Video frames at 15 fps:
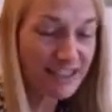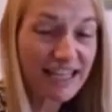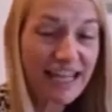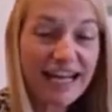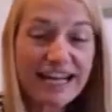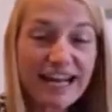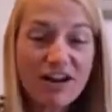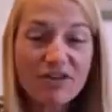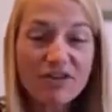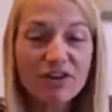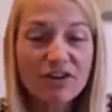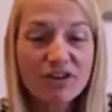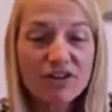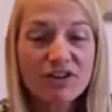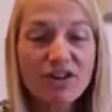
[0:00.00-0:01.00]
laid out
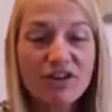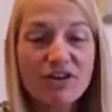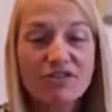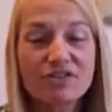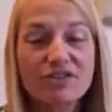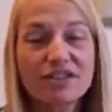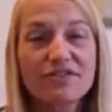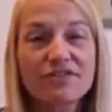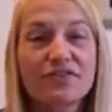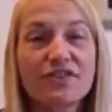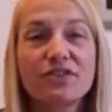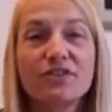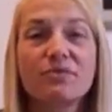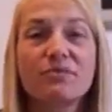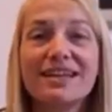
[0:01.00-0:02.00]
her clothes for
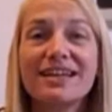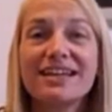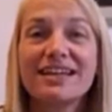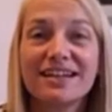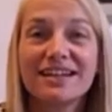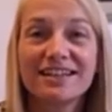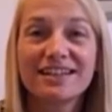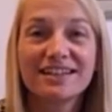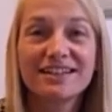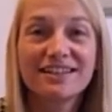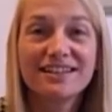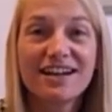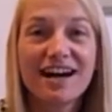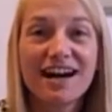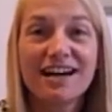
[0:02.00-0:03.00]
the week
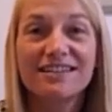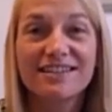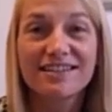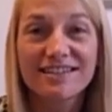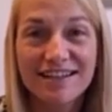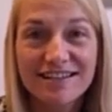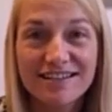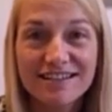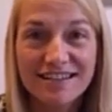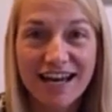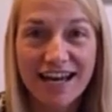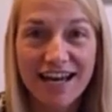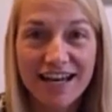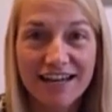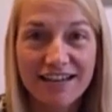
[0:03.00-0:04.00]
on
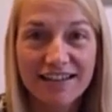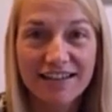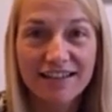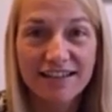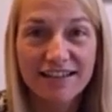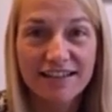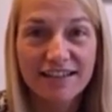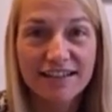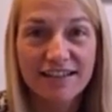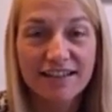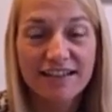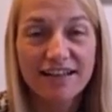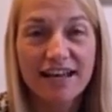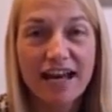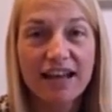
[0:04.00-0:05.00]
Sunday.
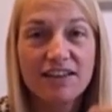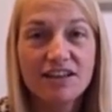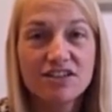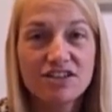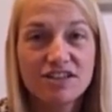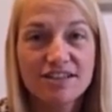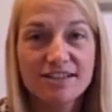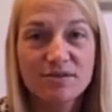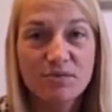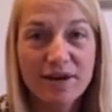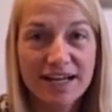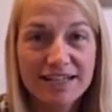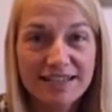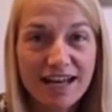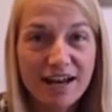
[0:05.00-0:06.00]
And then she just
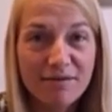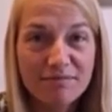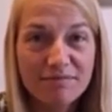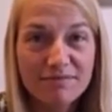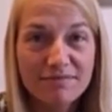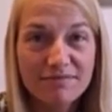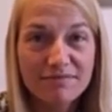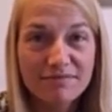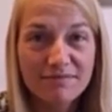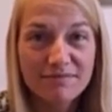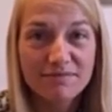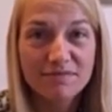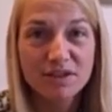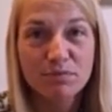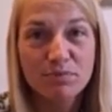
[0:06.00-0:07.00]
wakes up,
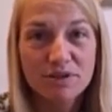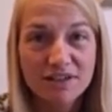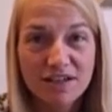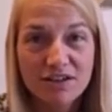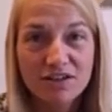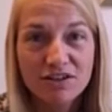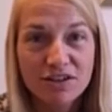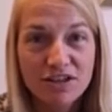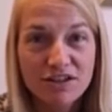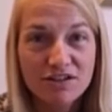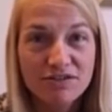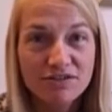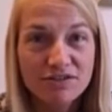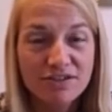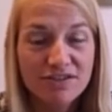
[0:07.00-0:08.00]
she puts on her
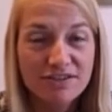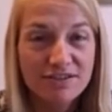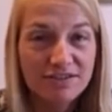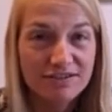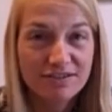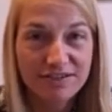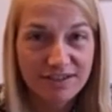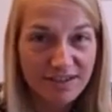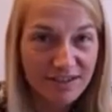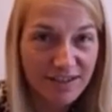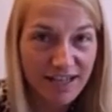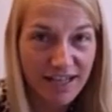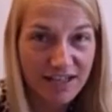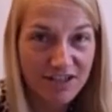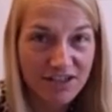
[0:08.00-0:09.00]
clothes,
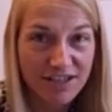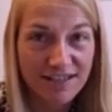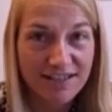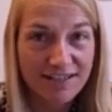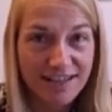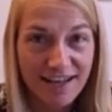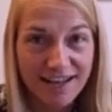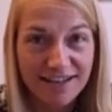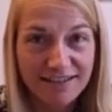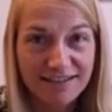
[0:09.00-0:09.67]
and she's done.